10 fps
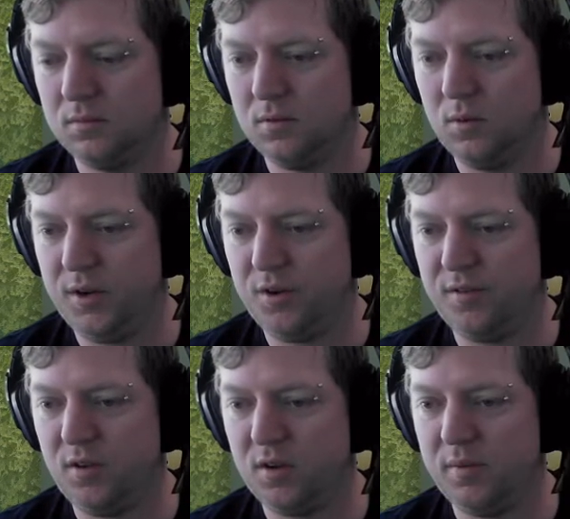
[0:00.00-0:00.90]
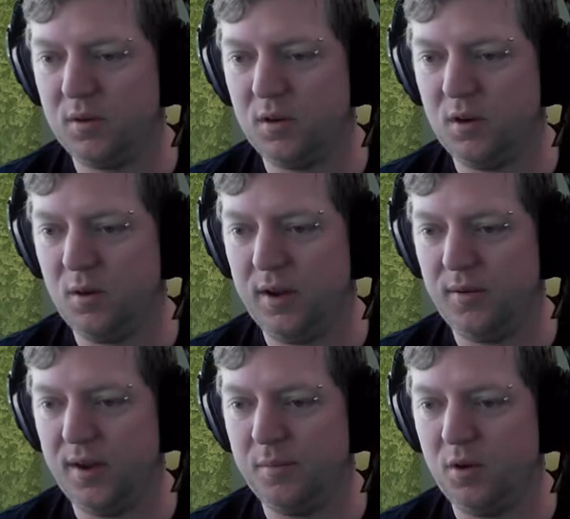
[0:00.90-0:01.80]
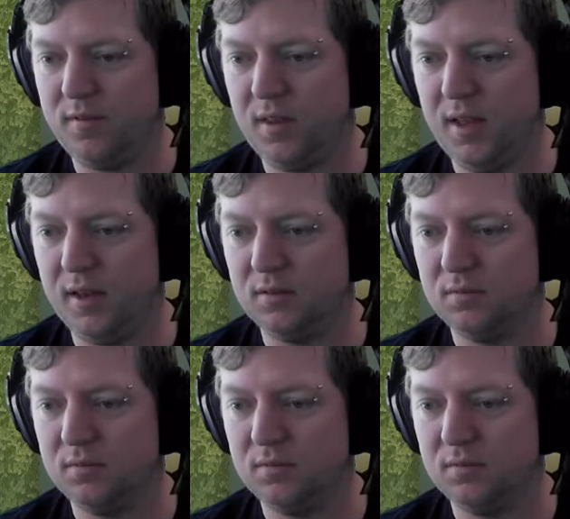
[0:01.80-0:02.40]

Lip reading: I wonder if I could build a highway ramp off of that.